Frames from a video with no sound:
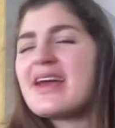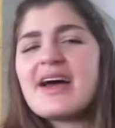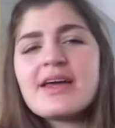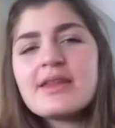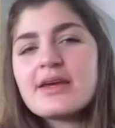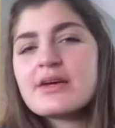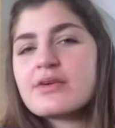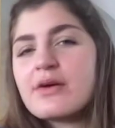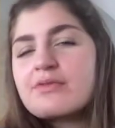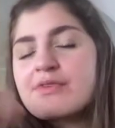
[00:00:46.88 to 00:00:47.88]
I think
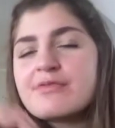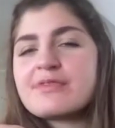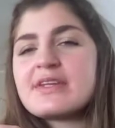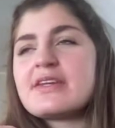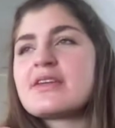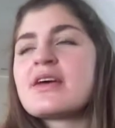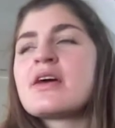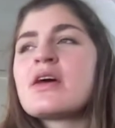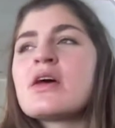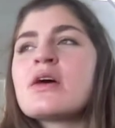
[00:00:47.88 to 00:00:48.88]
around 15,
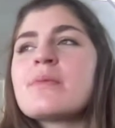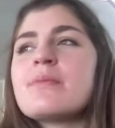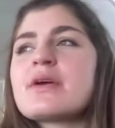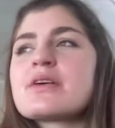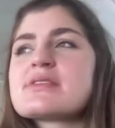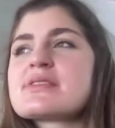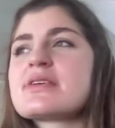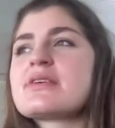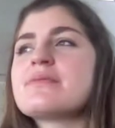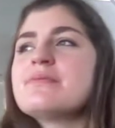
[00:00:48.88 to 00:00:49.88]
because
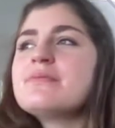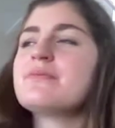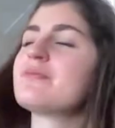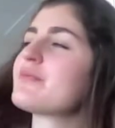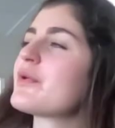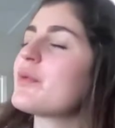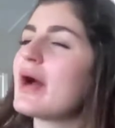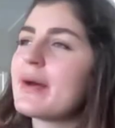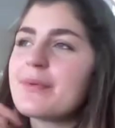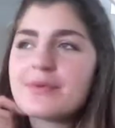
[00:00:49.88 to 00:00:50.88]
what
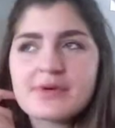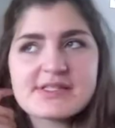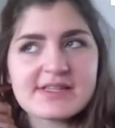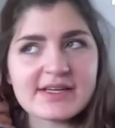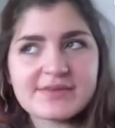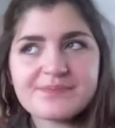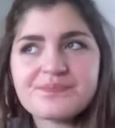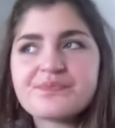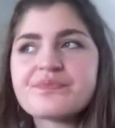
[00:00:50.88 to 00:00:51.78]
happened was that